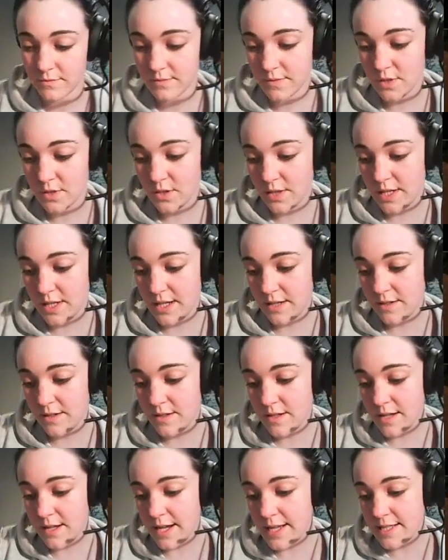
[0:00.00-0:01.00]
Look how
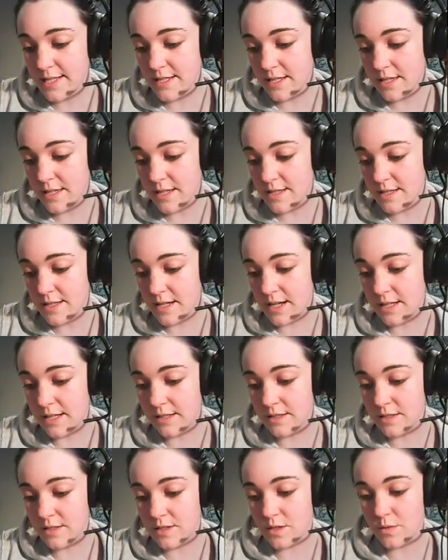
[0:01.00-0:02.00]
nicely these
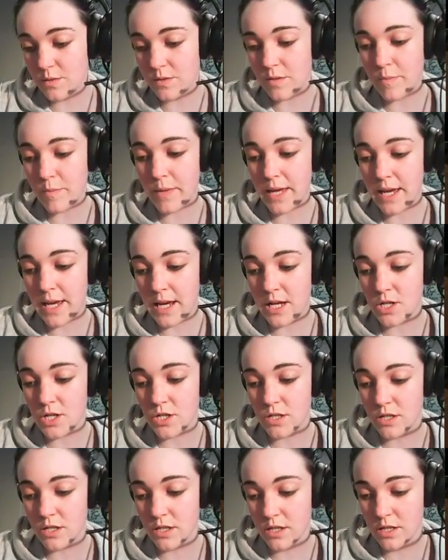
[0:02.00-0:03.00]
colors go on the
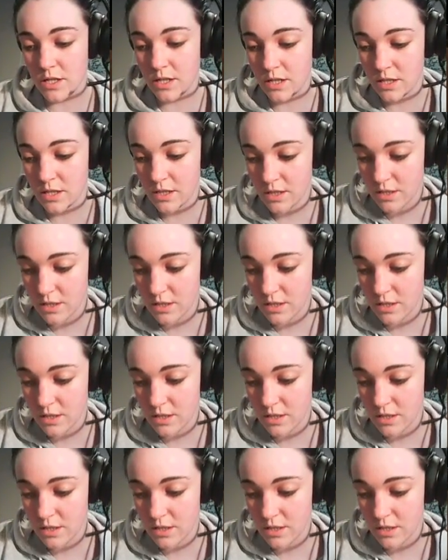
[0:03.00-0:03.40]
page. Oh.